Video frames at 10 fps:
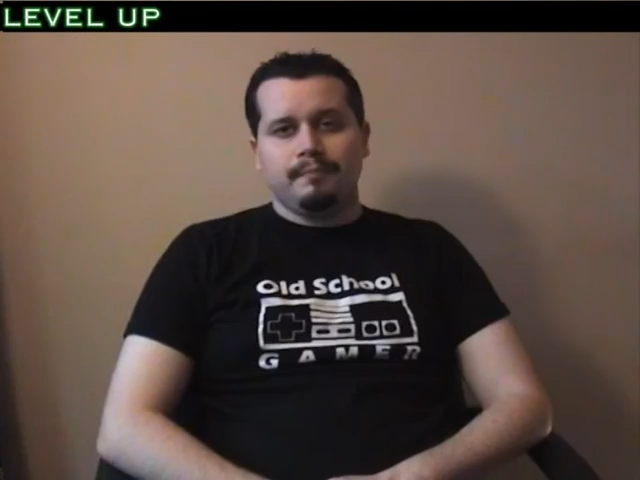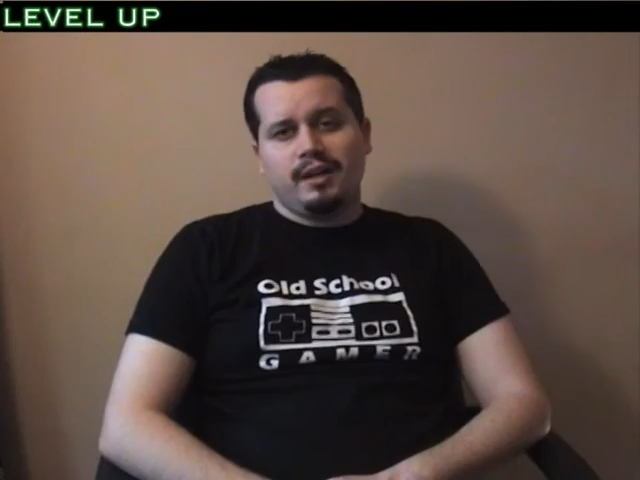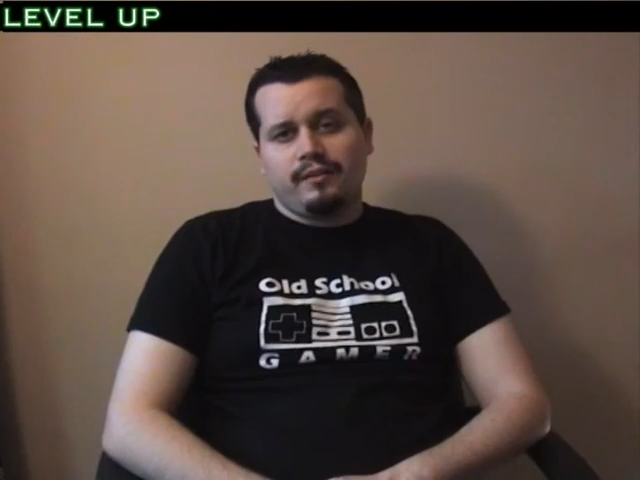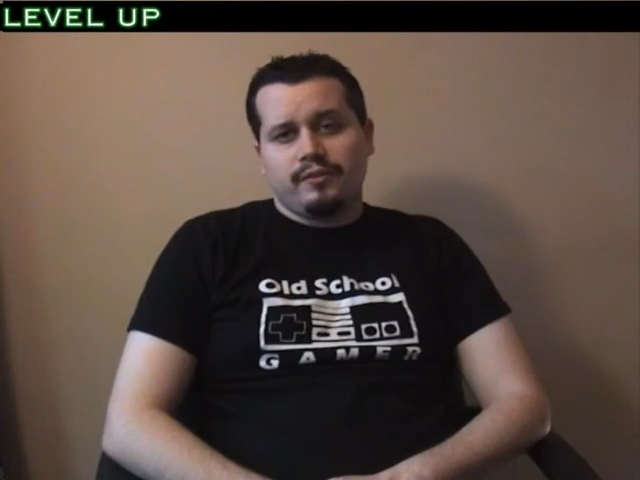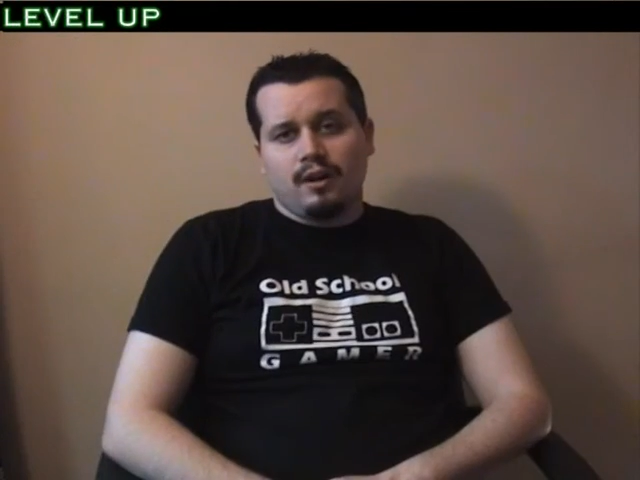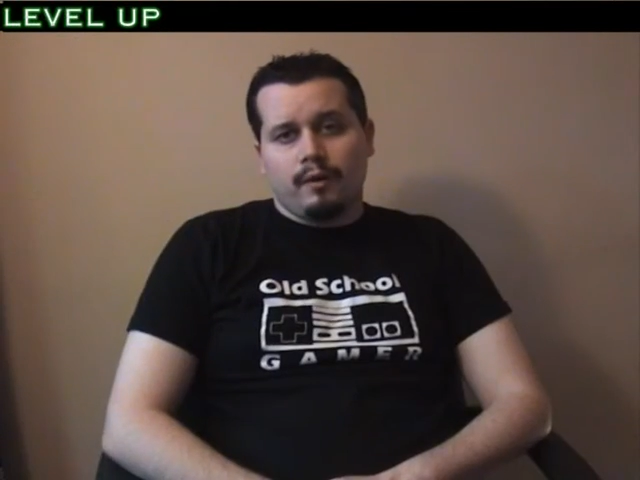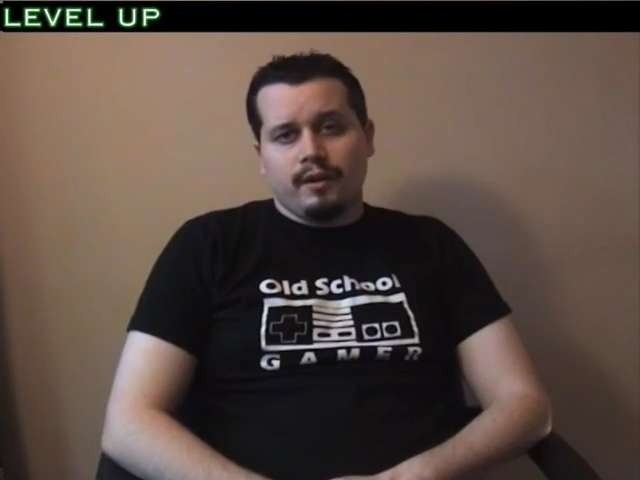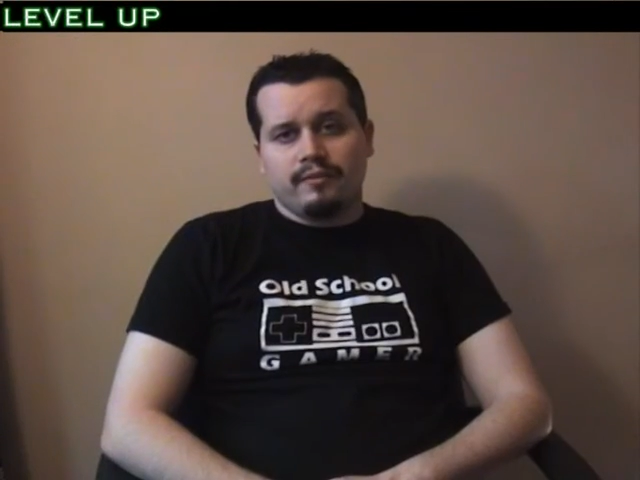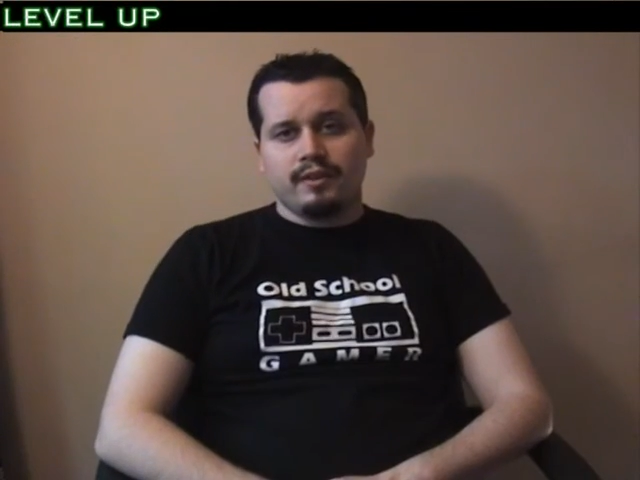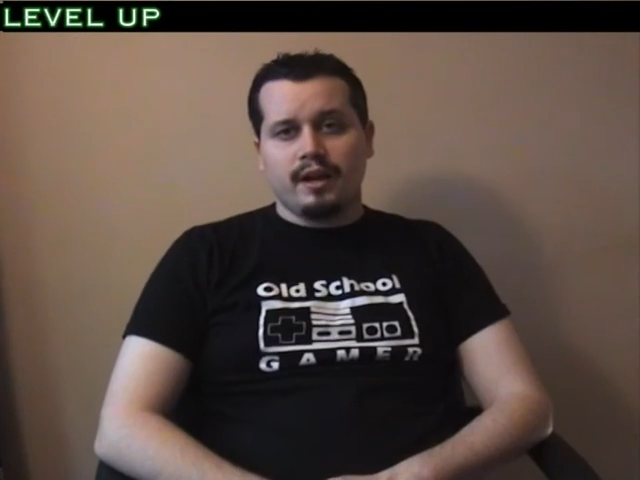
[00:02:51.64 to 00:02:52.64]
But if you can't
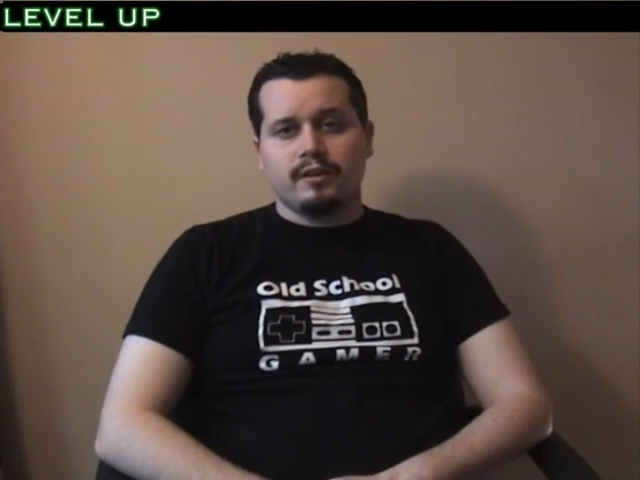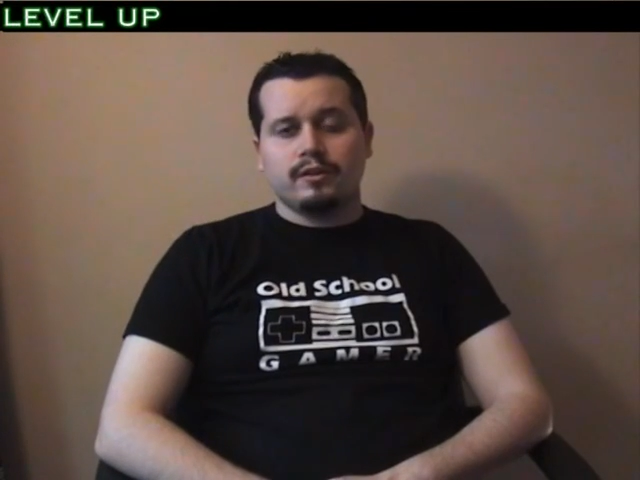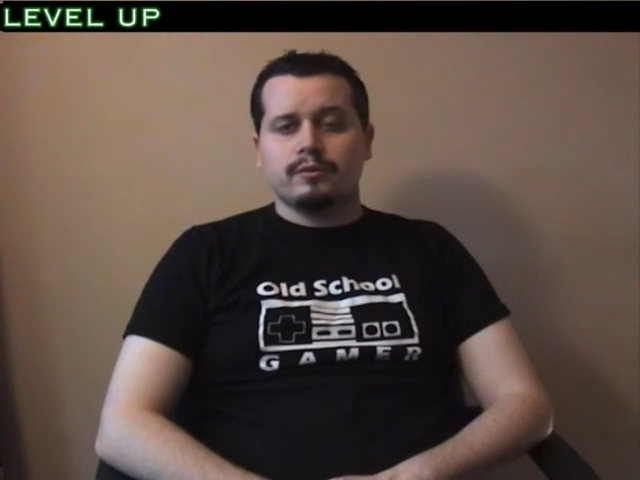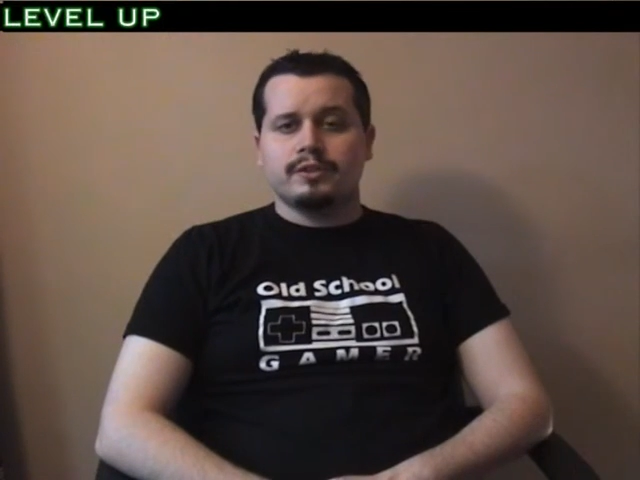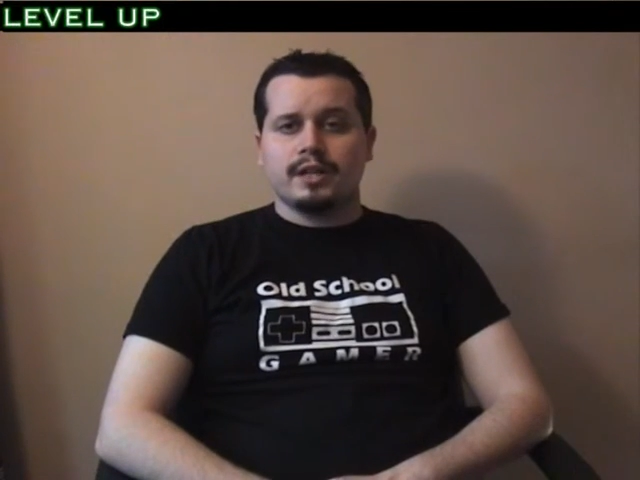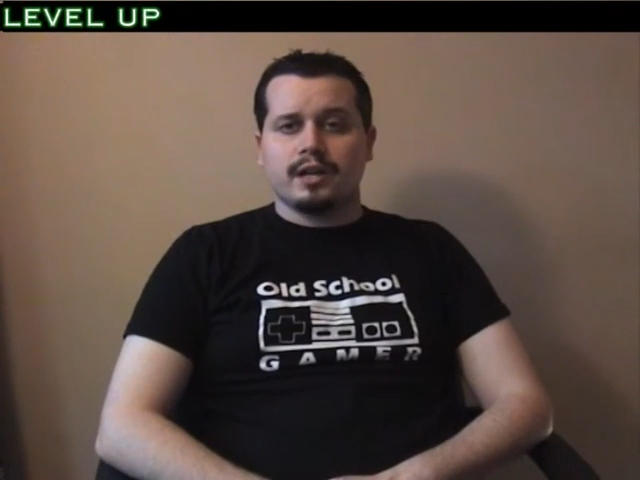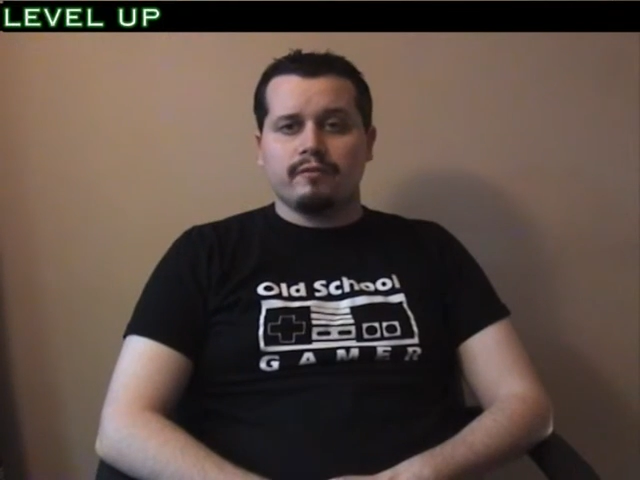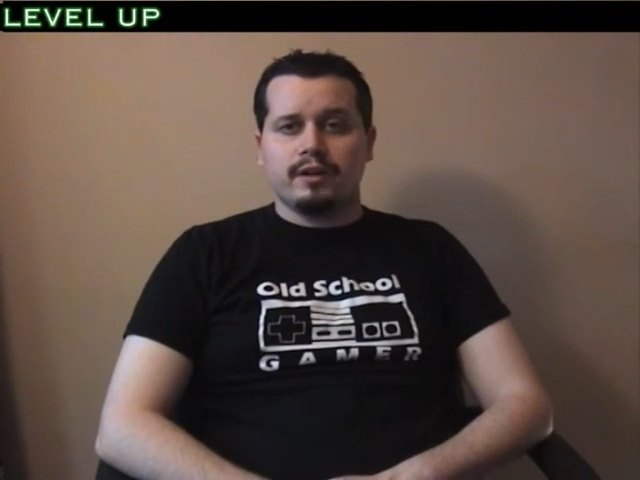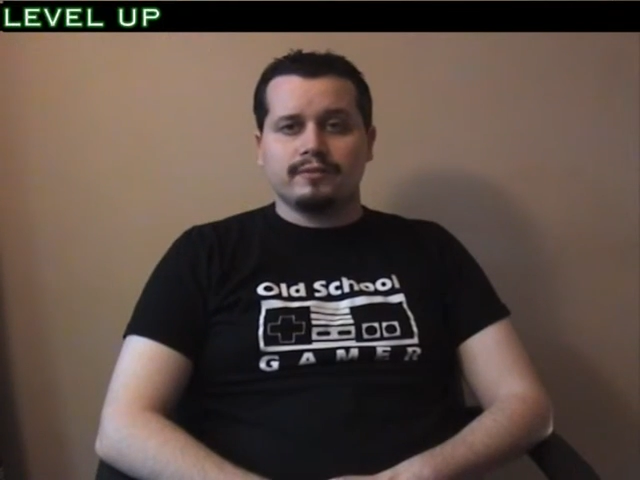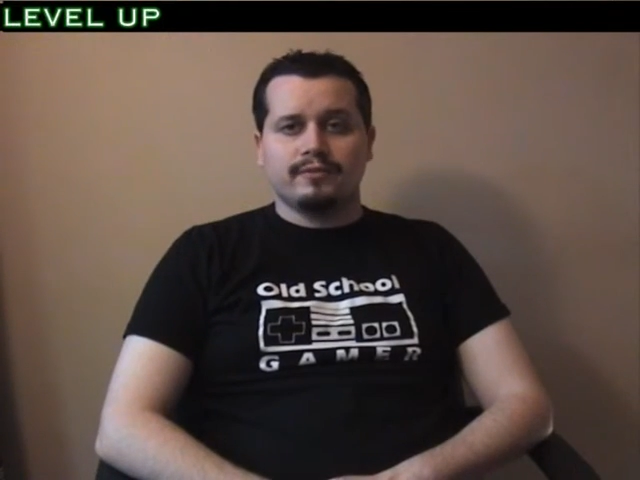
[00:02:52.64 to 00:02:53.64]
wait for that, you could always check out Rare's